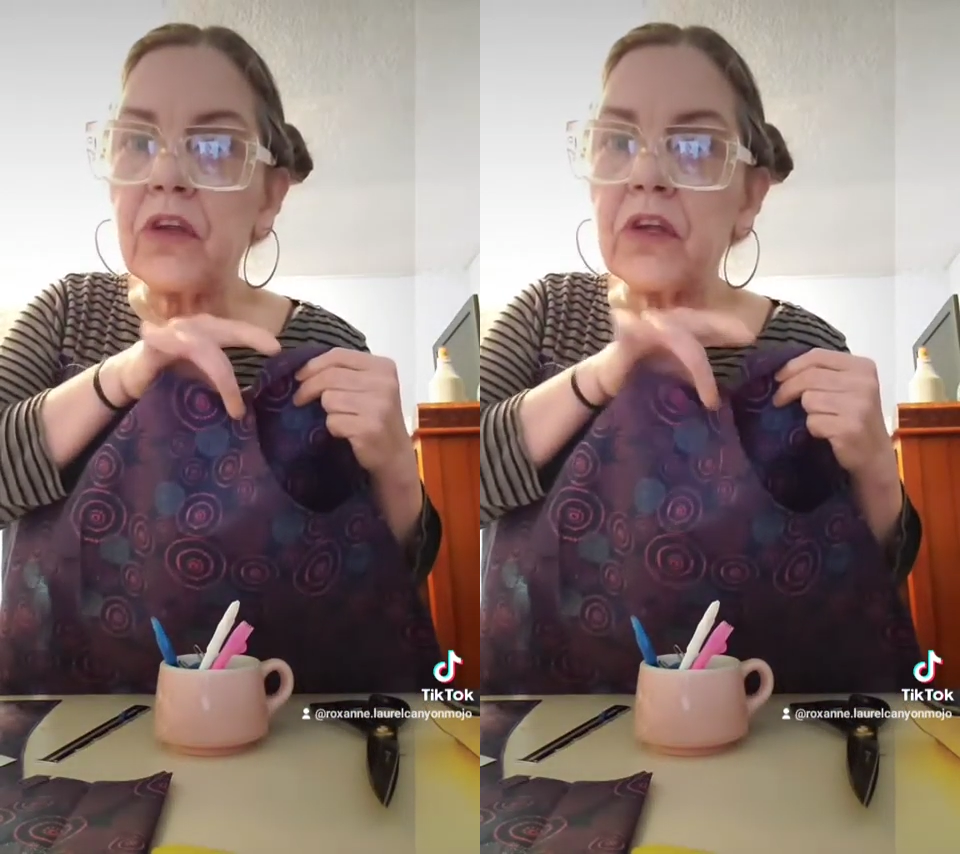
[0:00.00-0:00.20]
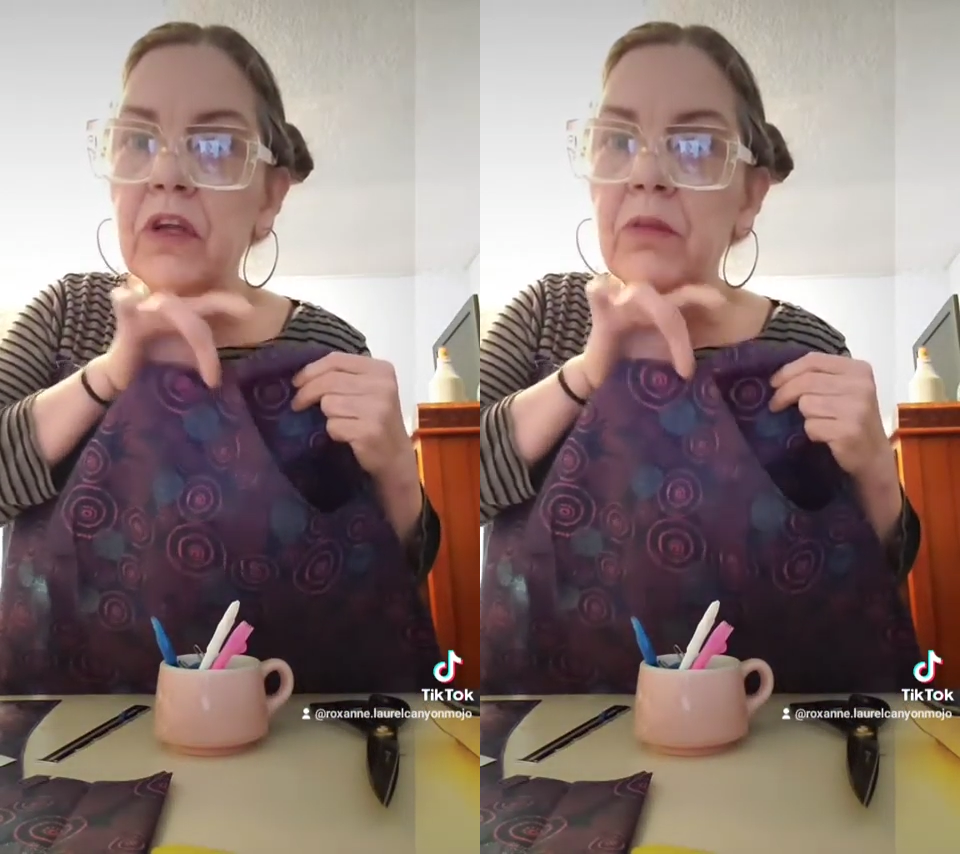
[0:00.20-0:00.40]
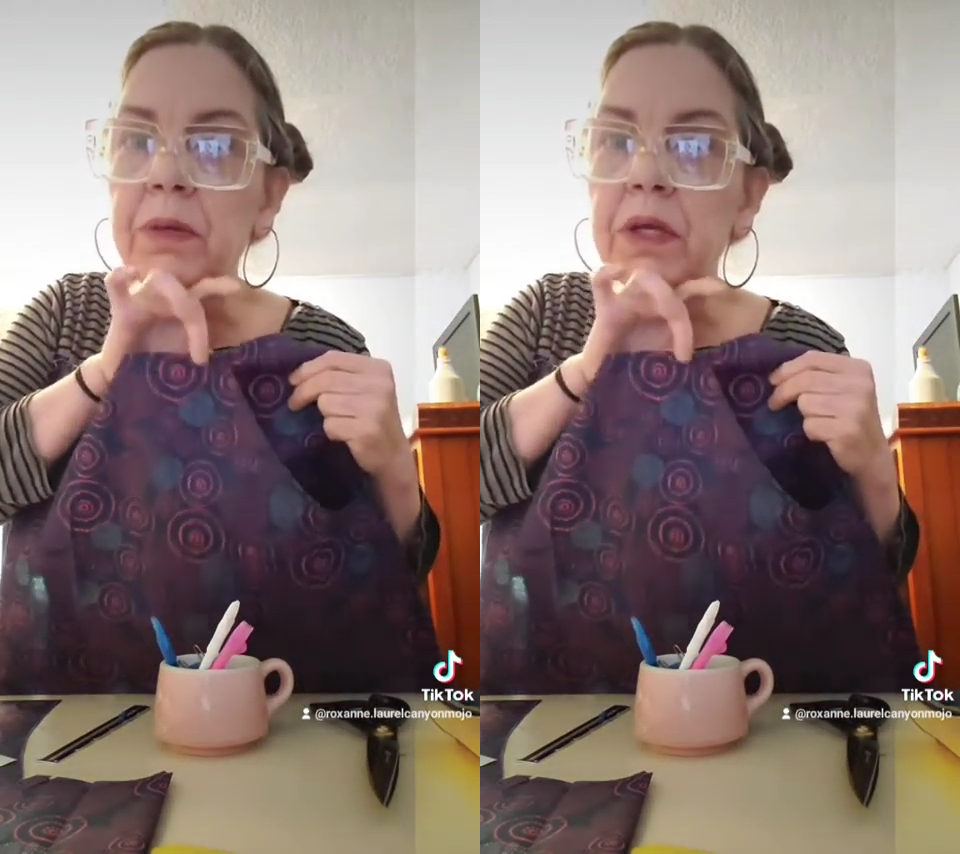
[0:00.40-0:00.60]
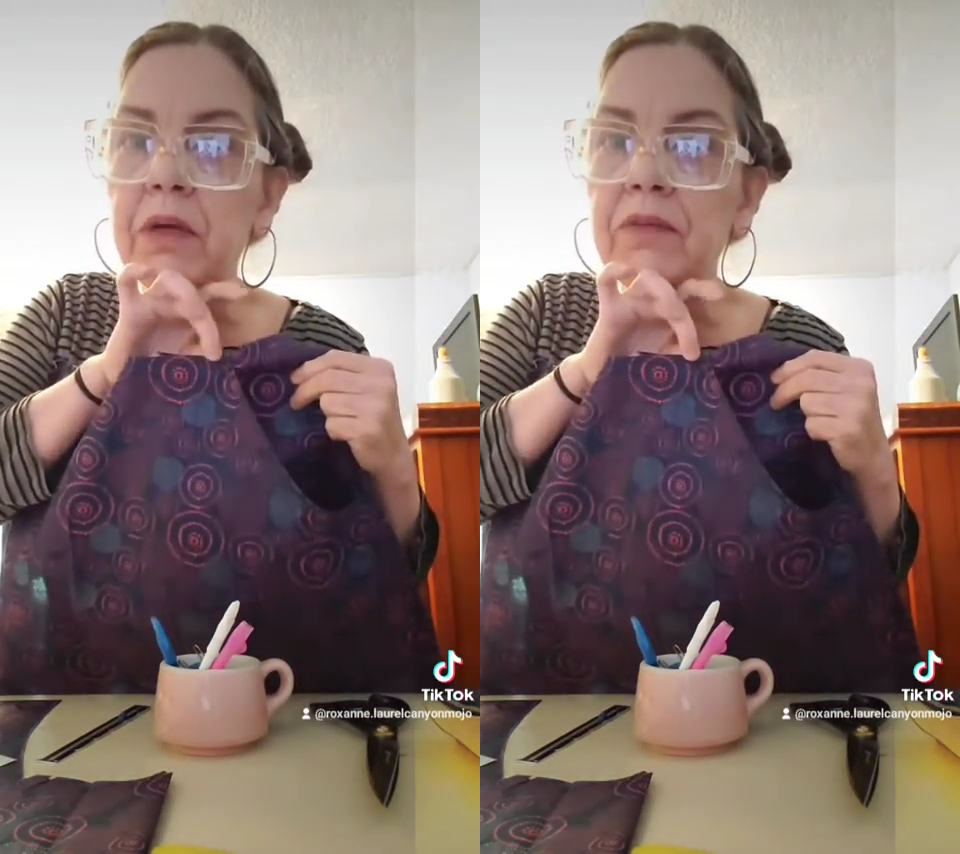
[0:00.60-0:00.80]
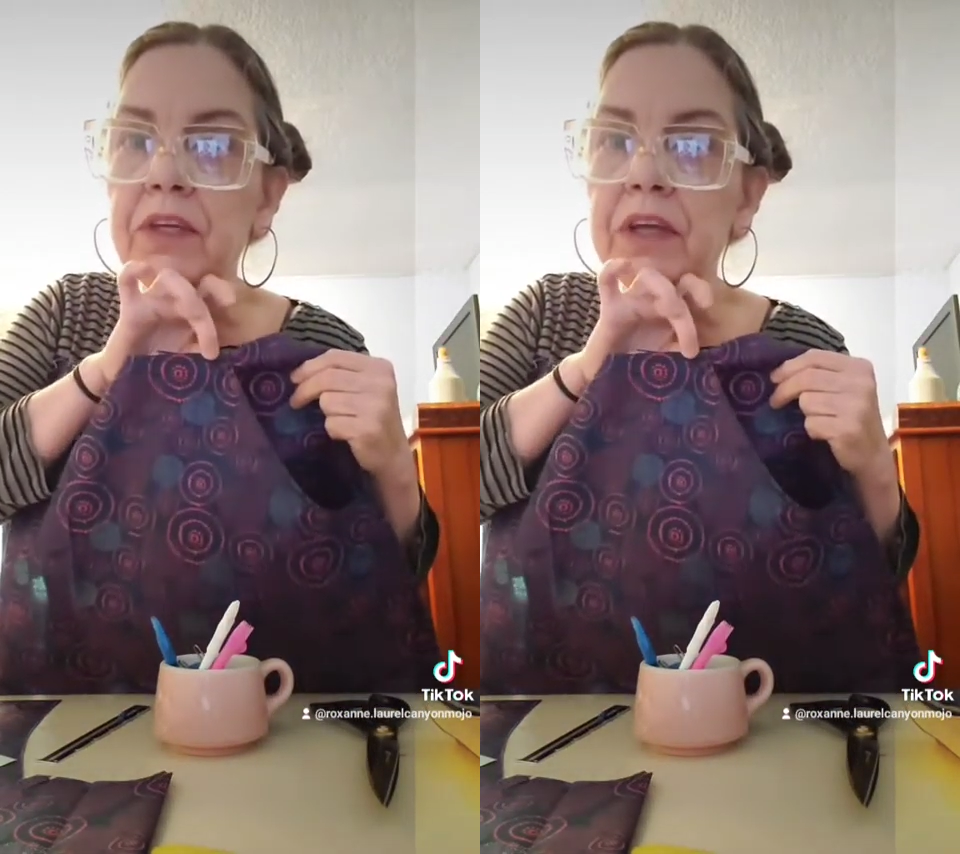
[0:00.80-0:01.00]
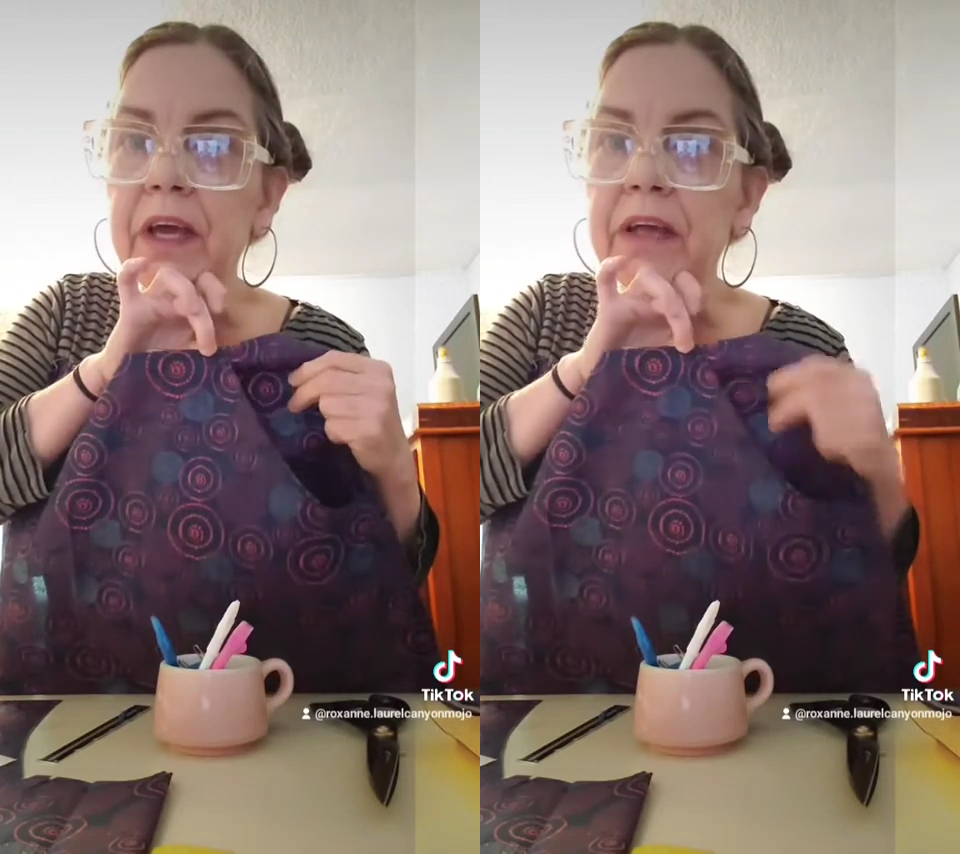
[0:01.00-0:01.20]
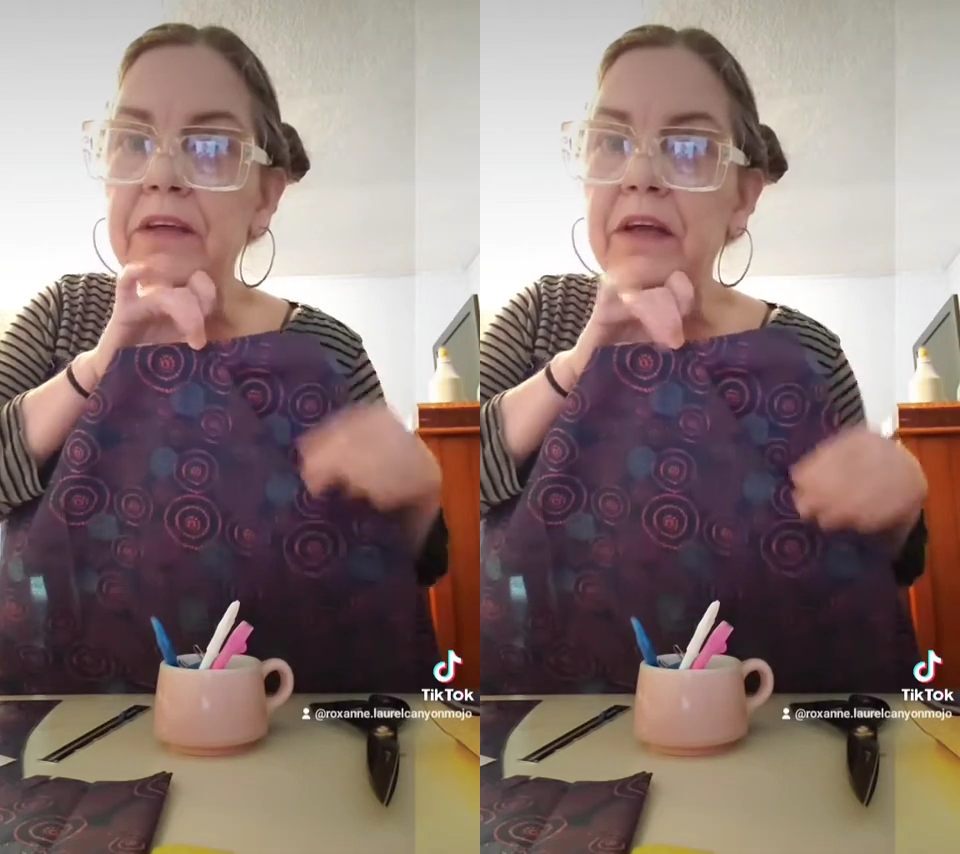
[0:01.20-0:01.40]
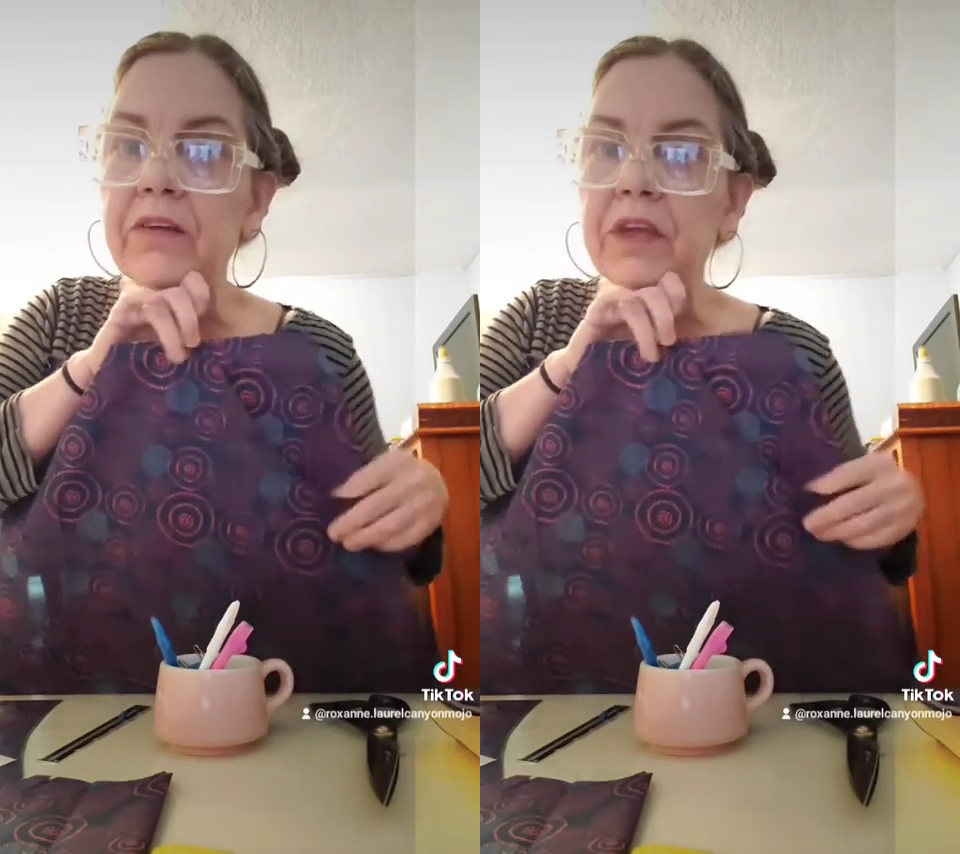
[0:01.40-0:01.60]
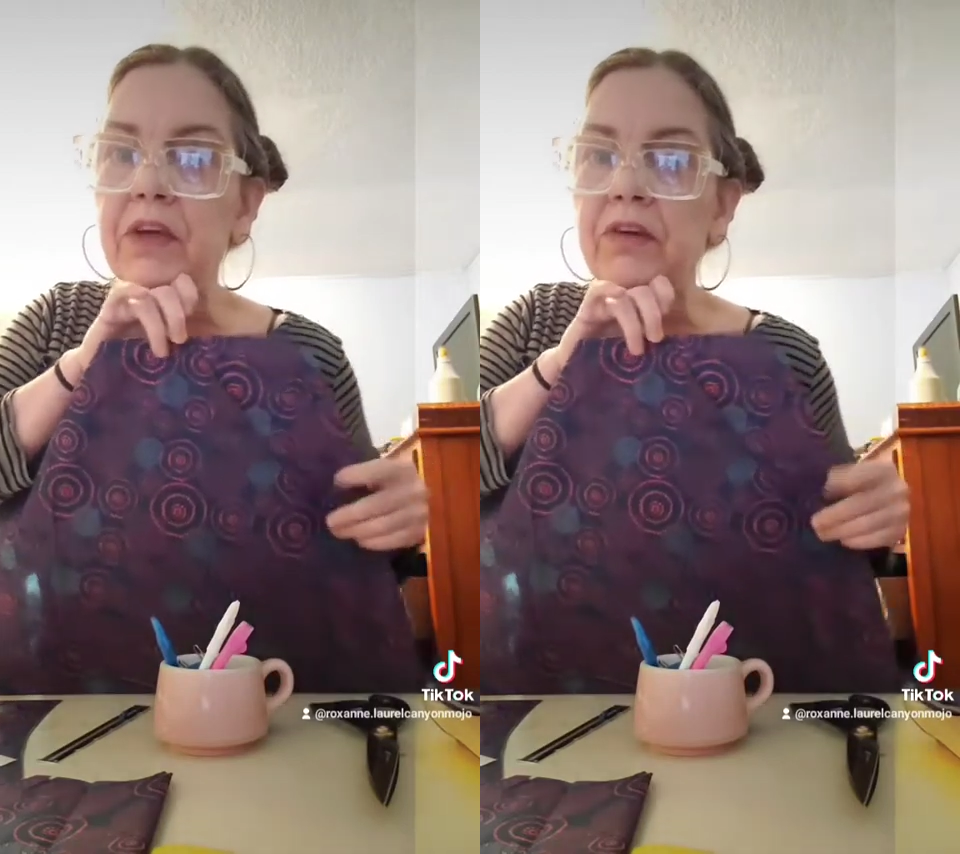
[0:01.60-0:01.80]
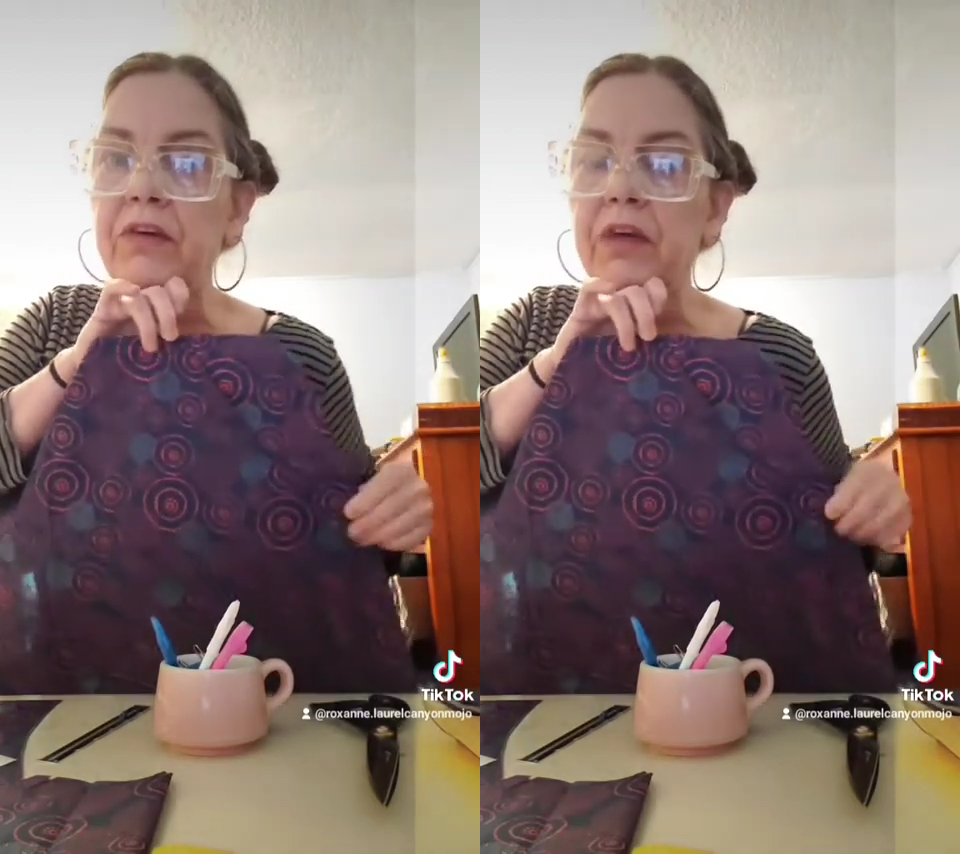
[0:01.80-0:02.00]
little bit of a tack down here